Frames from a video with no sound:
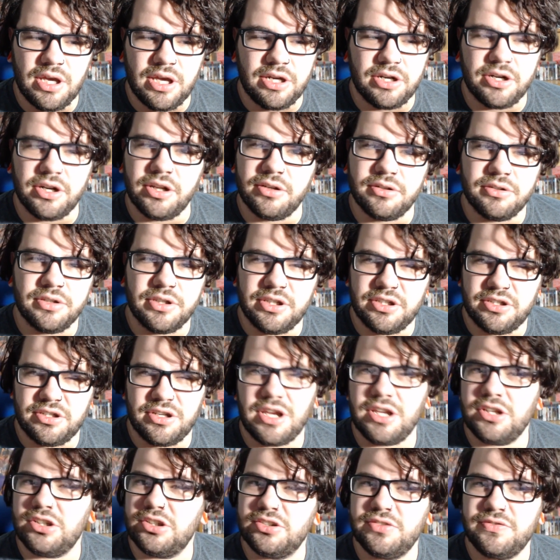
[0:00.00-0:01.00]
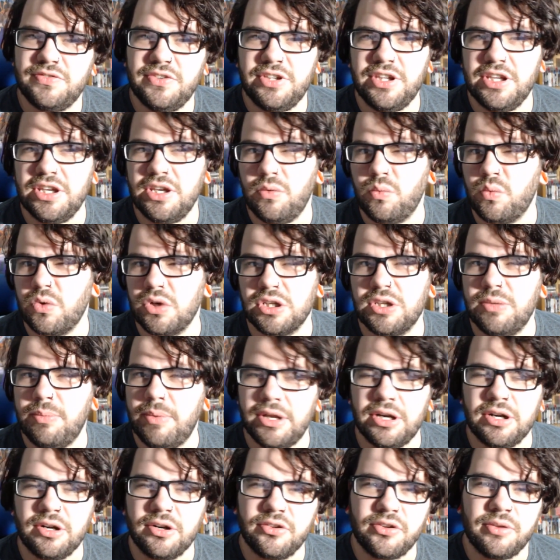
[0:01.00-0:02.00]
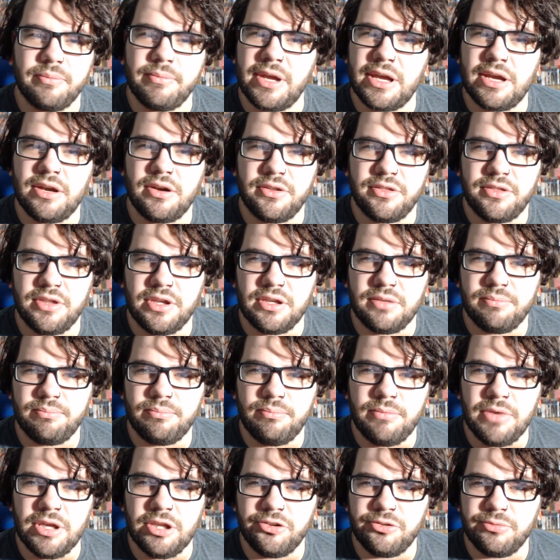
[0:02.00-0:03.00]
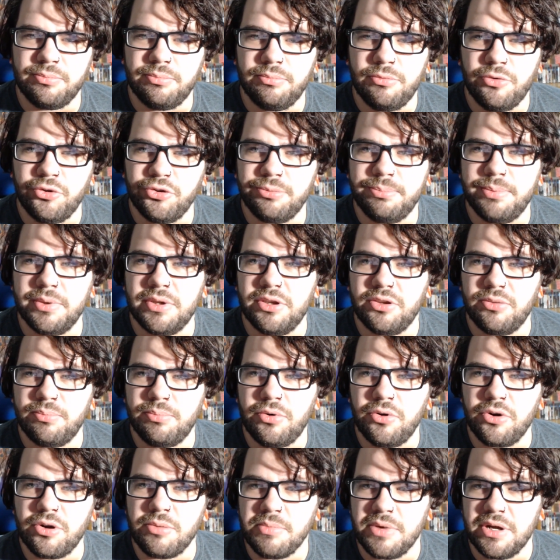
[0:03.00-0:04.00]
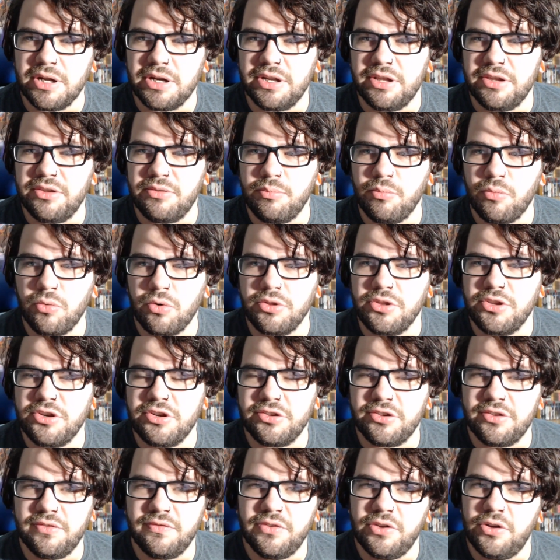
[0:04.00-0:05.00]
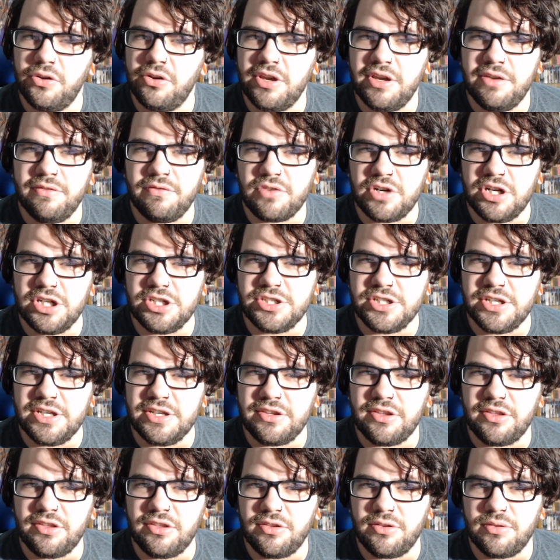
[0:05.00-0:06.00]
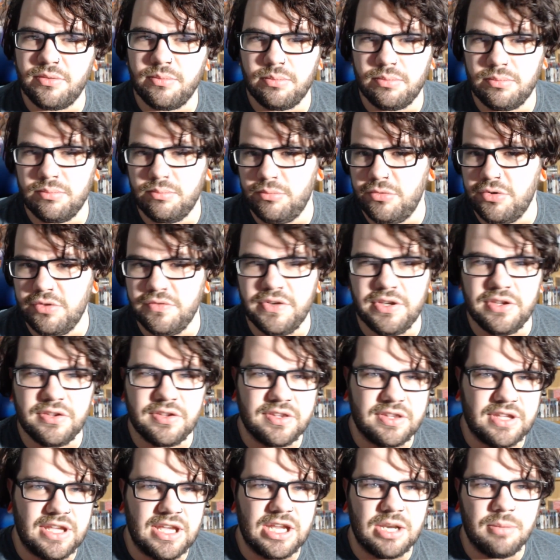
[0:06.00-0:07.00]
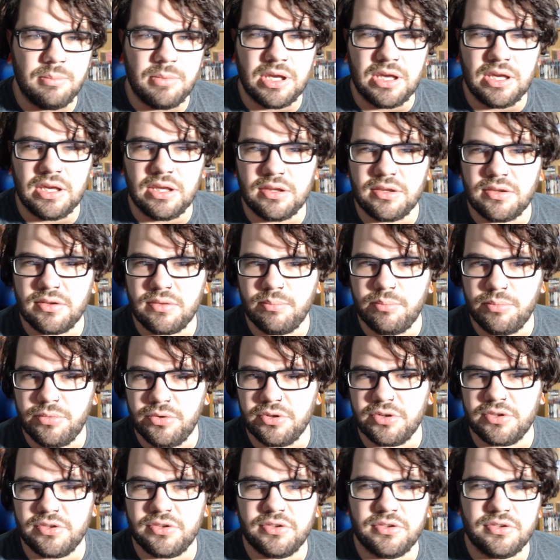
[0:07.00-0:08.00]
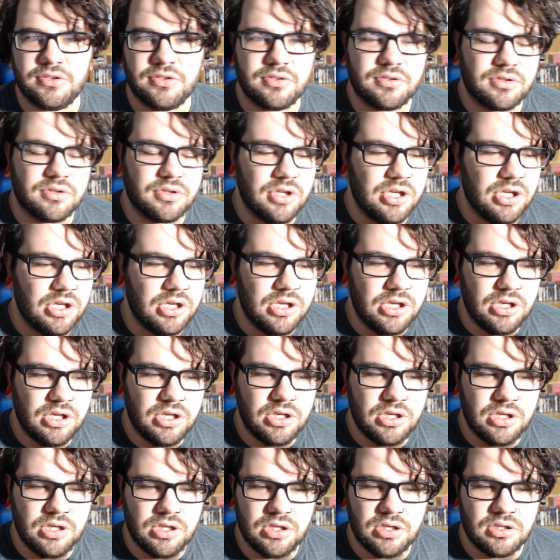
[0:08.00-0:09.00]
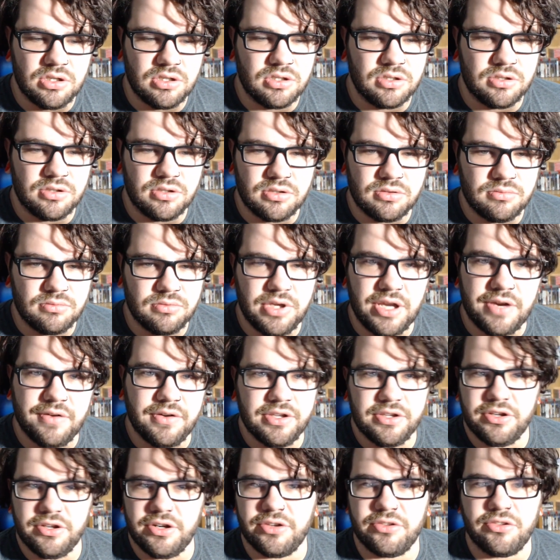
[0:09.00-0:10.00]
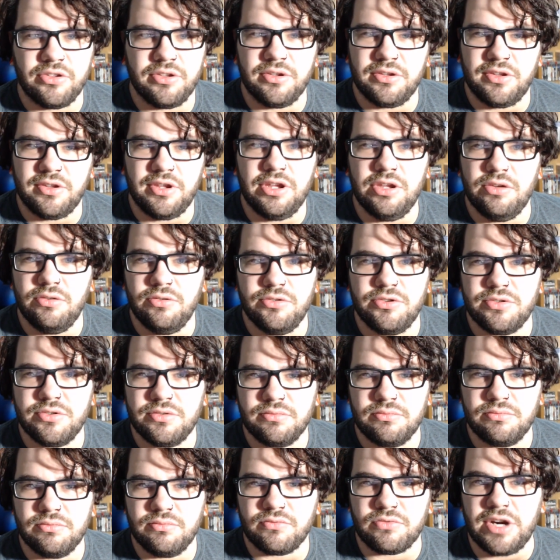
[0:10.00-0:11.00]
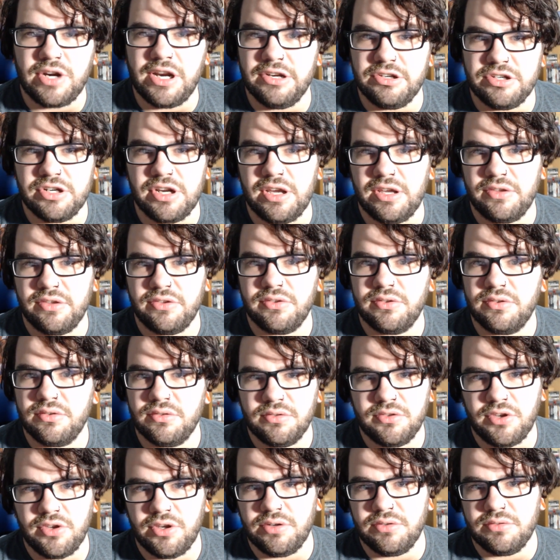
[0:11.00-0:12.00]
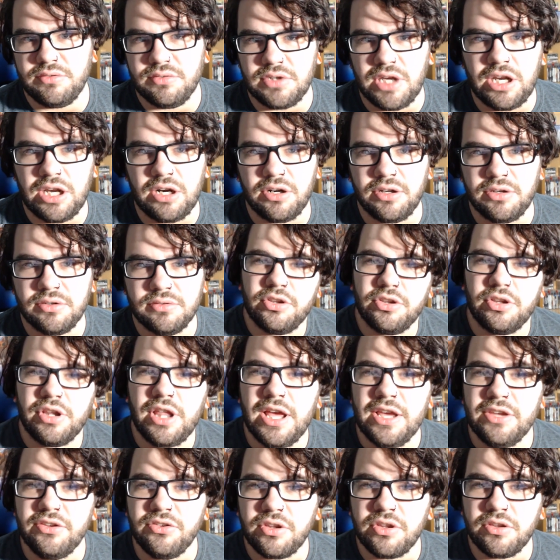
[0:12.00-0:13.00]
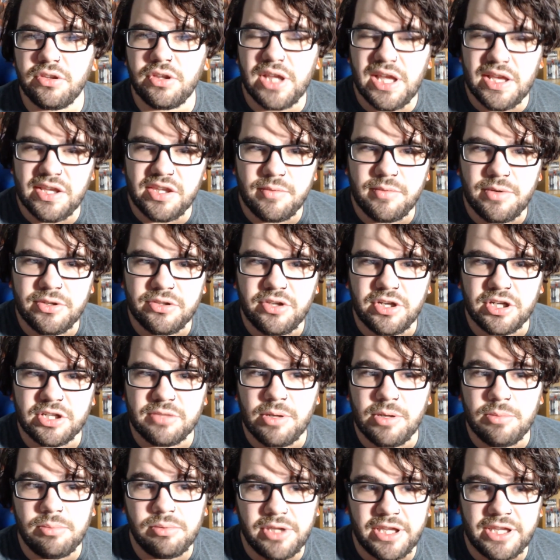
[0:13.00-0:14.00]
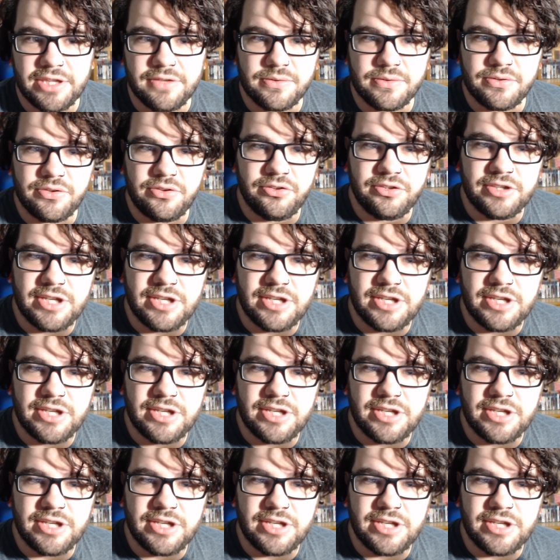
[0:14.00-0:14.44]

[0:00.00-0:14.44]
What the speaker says: I don't know, I just feel like it worked better somehow. I think mostly because Pokemon is more than just a video game franchise. It's movies, it's anime, it's books. It's a huge franchise, so I don't know. So last time I talked about Plants vs.